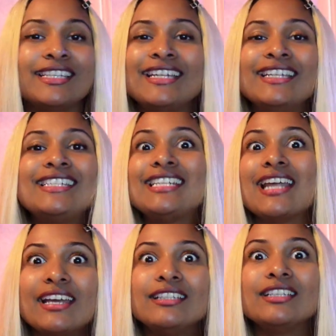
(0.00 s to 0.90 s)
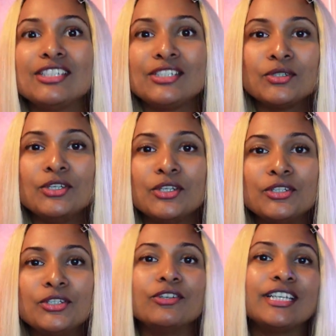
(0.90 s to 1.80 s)
inside the studio
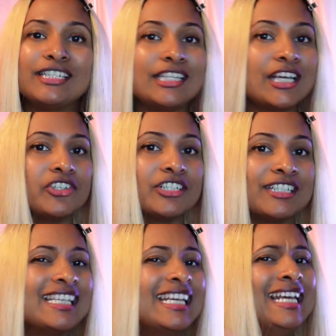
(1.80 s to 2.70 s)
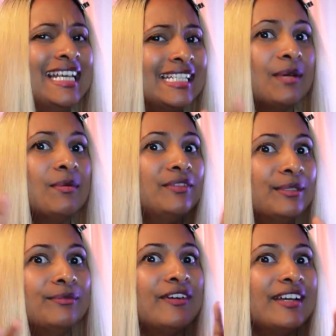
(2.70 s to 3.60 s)
during sessions. Some of
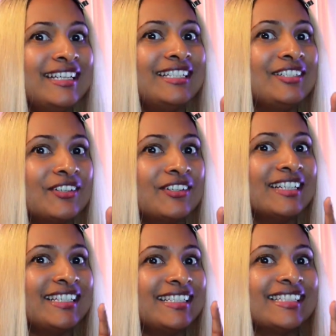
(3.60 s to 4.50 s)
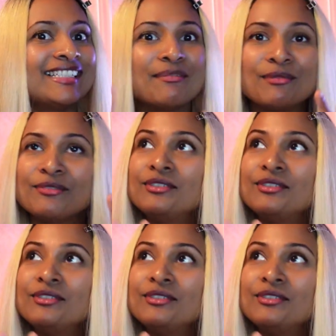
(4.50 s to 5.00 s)
them funny stories and some of